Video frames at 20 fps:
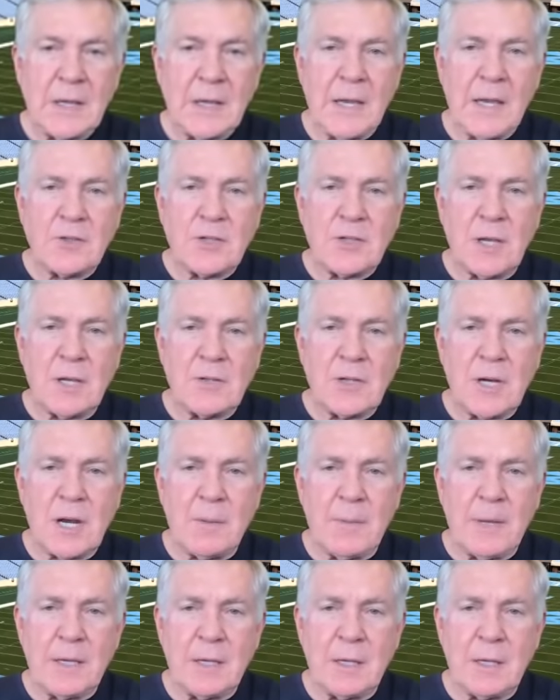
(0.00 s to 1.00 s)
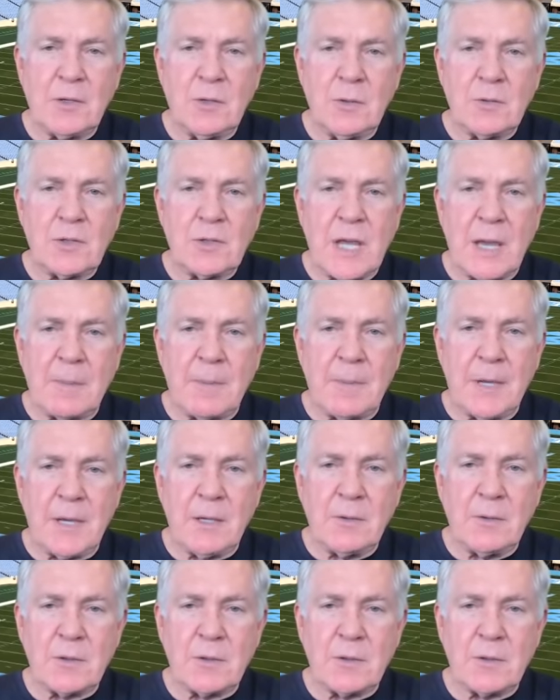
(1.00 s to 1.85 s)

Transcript: J- Jeremy, can you step in?